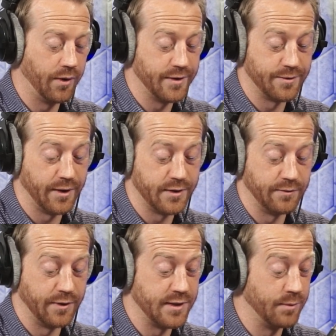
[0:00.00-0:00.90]
It's a
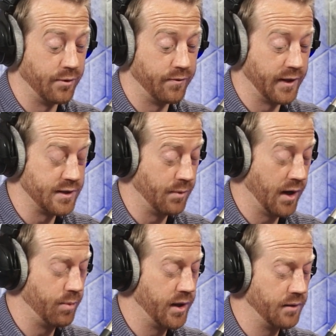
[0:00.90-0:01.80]
relatively simple fix, in my
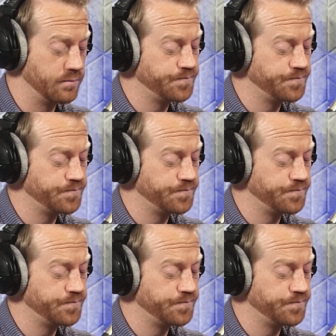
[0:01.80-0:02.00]
opinion.